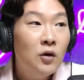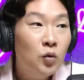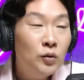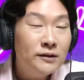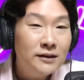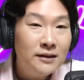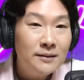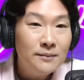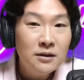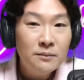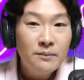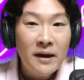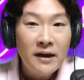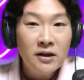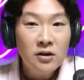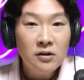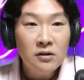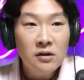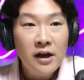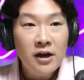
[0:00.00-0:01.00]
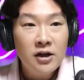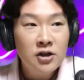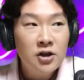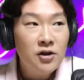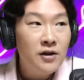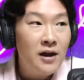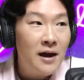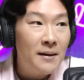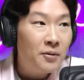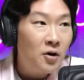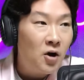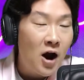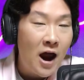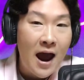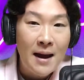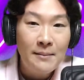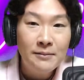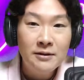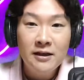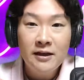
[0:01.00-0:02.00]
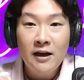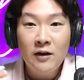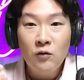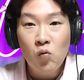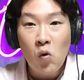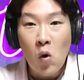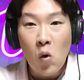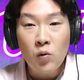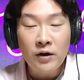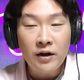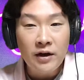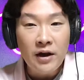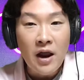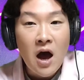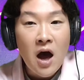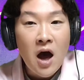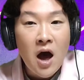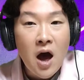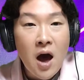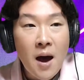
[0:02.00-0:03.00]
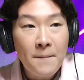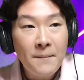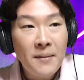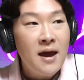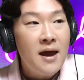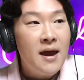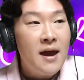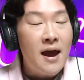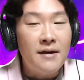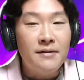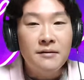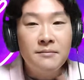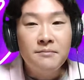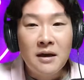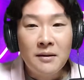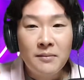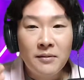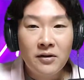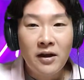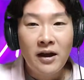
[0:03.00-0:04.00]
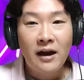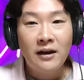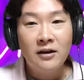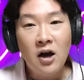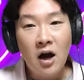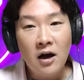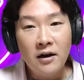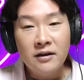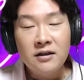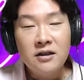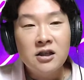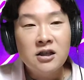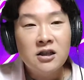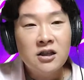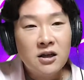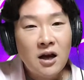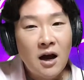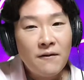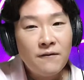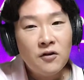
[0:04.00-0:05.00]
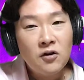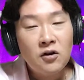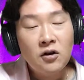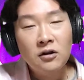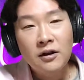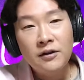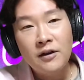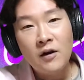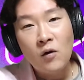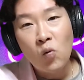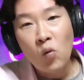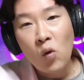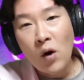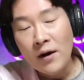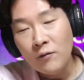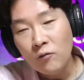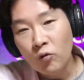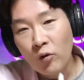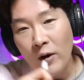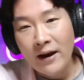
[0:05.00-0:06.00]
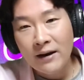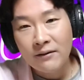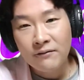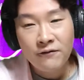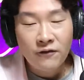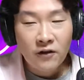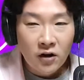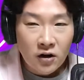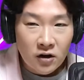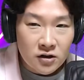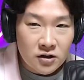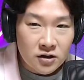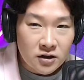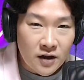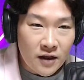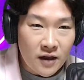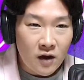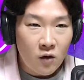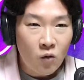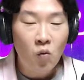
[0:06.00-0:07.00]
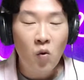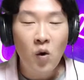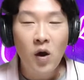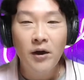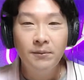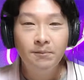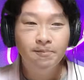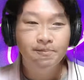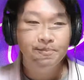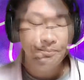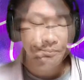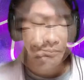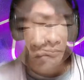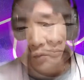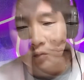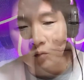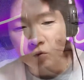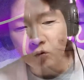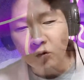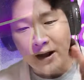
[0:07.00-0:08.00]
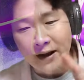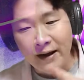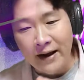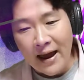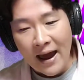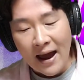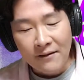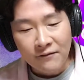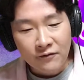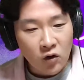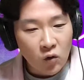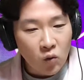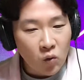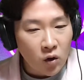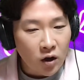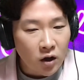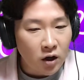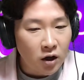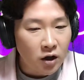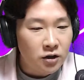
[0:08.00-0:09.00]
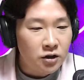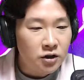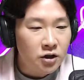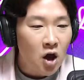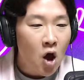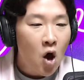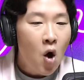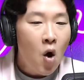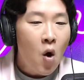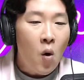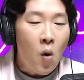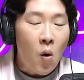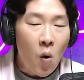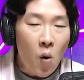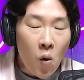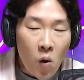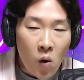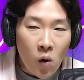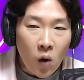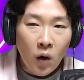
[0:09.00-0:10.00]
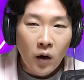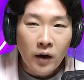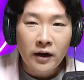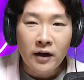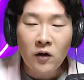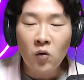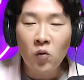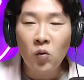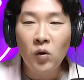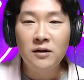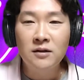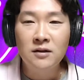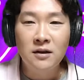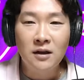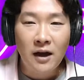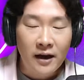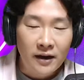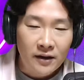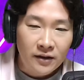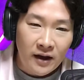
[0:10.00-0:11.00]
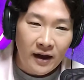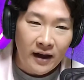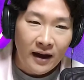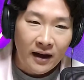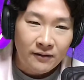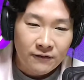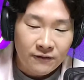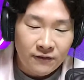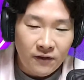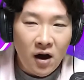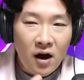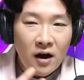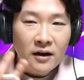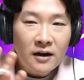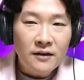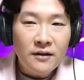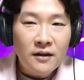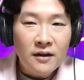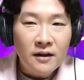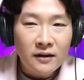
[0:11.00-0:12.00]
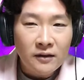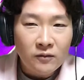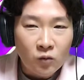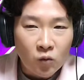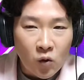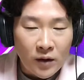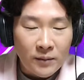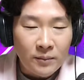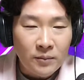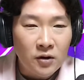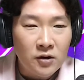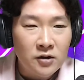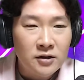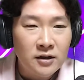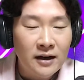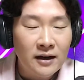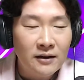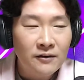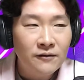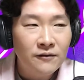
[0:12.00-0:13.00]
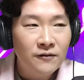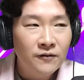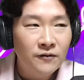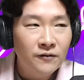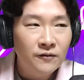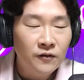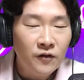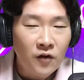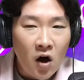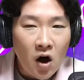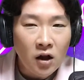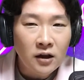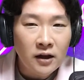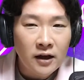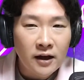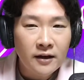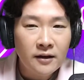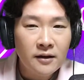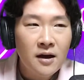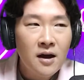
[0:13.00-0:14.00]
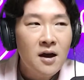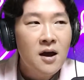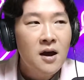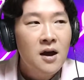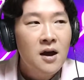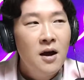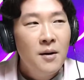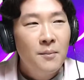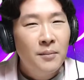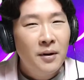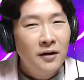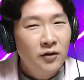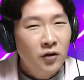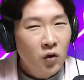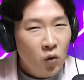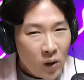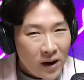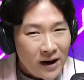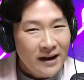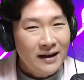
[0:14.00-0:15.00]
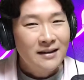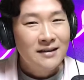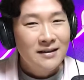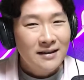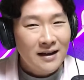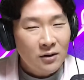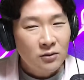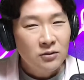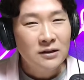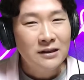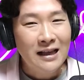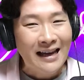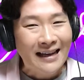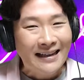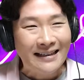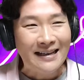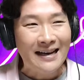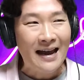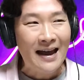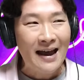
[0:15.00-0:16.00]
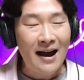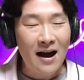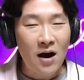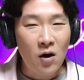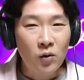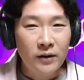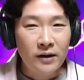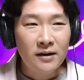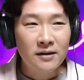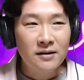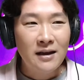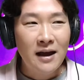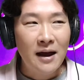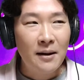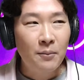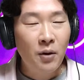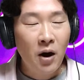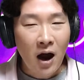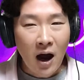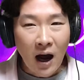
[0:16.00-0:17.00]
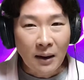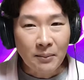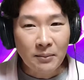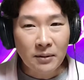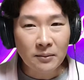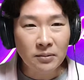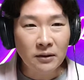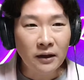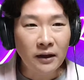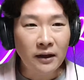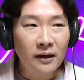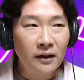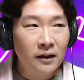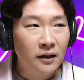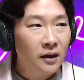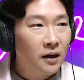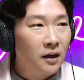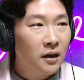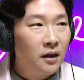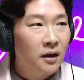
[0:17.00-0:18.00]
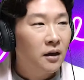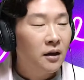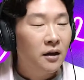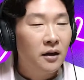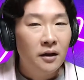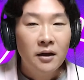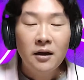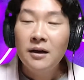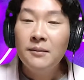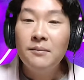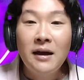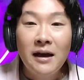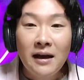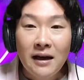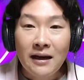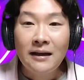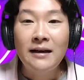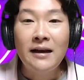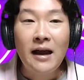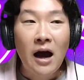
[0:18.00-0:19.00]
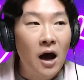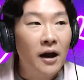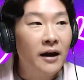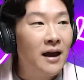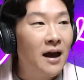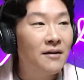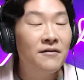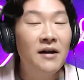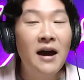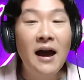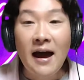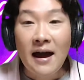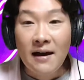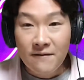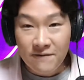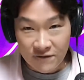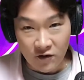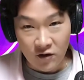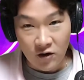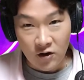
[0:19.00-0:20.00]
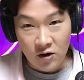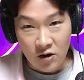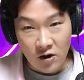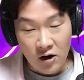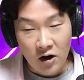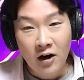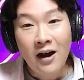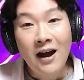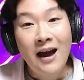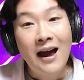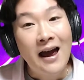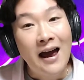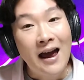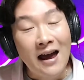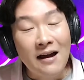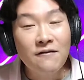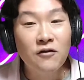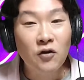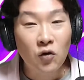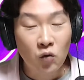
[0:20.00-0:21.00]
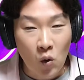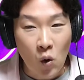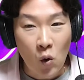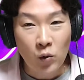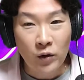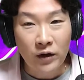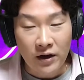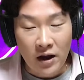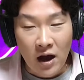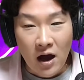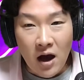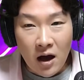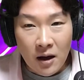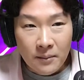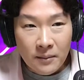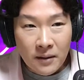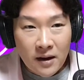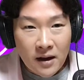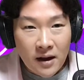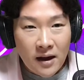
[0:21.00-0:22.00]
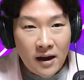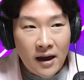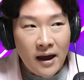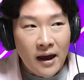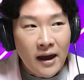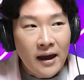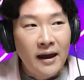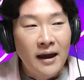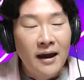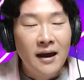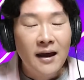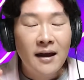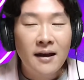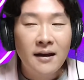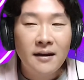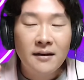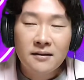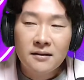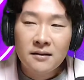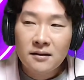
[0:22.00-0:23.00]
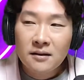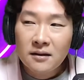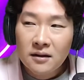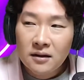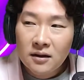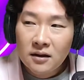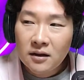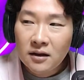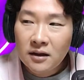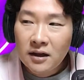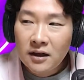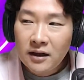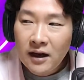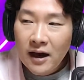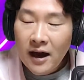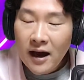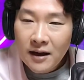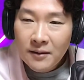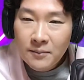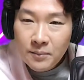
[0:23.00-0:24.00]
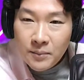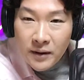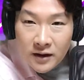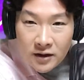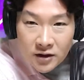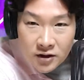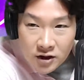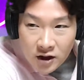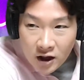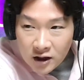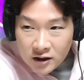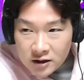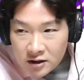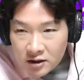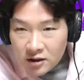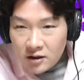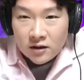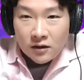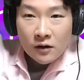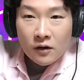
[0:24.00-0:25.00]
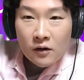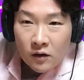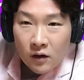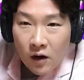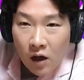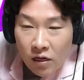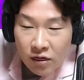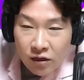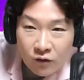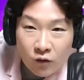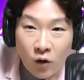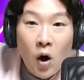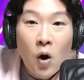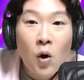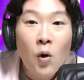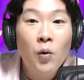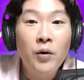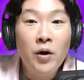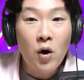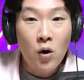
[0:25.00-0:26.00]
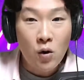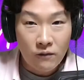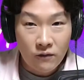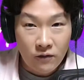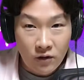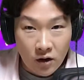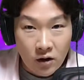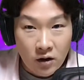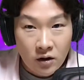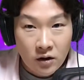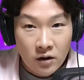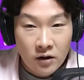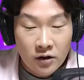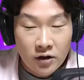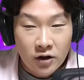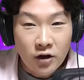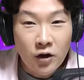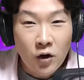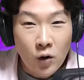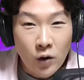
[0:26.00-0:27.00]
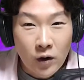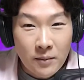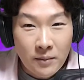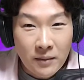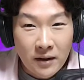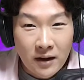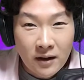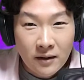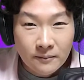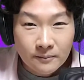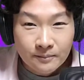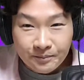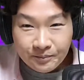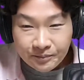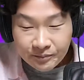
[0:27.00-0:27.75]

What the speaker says: was some speculation that perhaps he had woken up and then maybe they had gotten to scuffle and then one ran first and then one ran afterwards. Or it was like they had fought and then one person had fallen. But the way it sounds like now is that probably he may not have ever, ever woken up, and he had been just thrown over. You know what I mean?